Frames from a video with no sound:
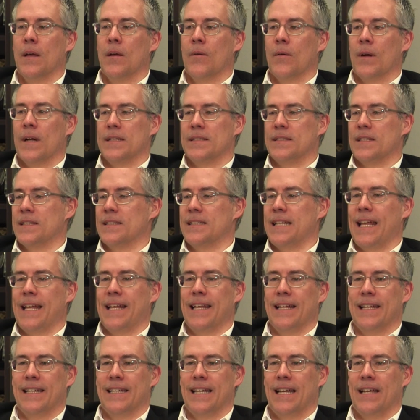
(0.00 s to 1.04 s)
Right, just
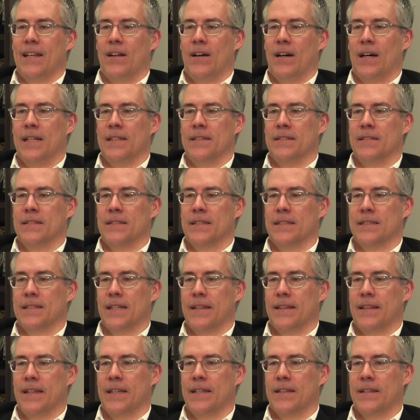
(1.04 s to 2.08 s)
taking it head on because yeah,
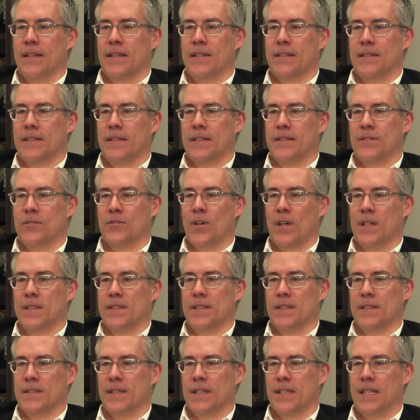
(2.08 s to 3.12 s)
I think you have to. Trust we're
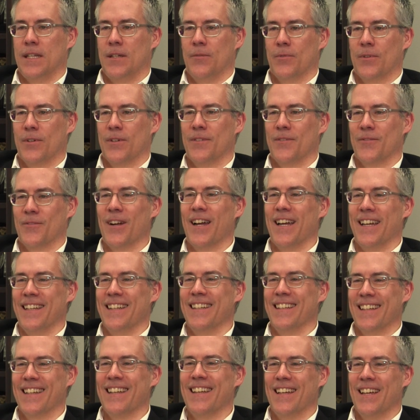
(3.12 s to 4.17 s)
human, so we're going to make right.
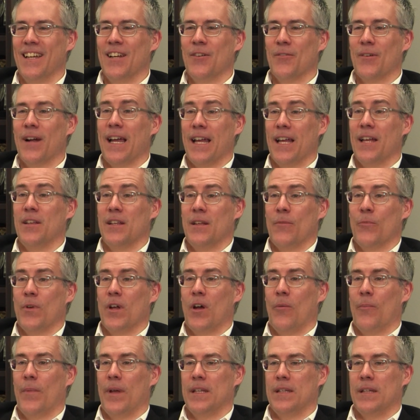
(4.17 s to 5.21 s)
mistakes. Yeah. Right, and we
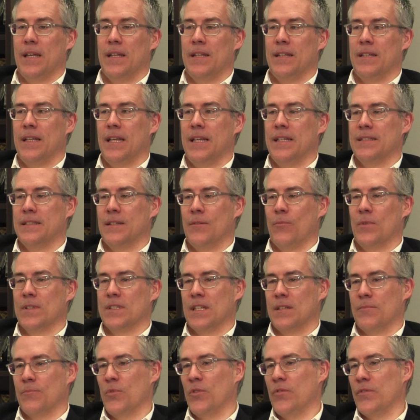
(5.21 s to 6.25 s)
all made. And is it was
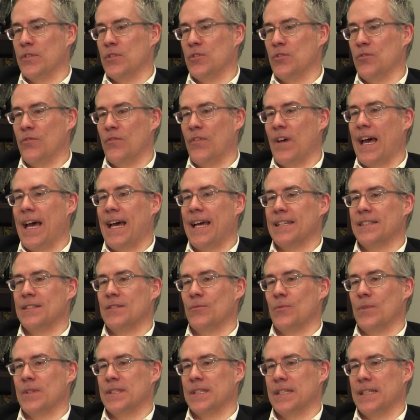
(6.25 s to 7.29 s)
it moving too
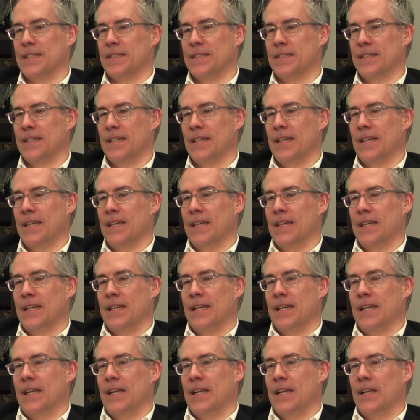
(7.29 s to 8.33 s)
fast? Was it
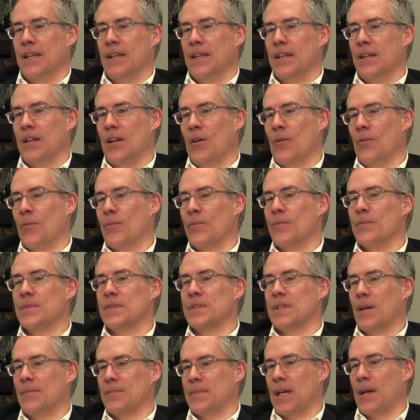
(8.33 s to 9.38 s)
you know,
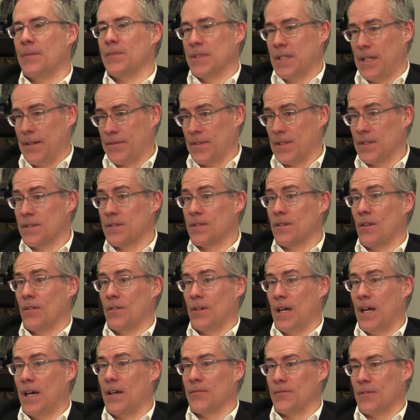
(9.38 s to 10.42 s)
sometimes you have to slow
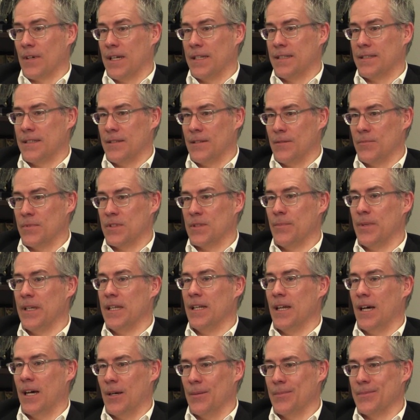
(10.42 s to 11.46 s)
down, right, to right.
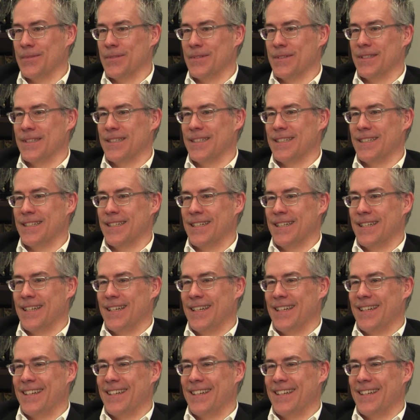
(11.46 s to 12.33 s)
speed up. That's right.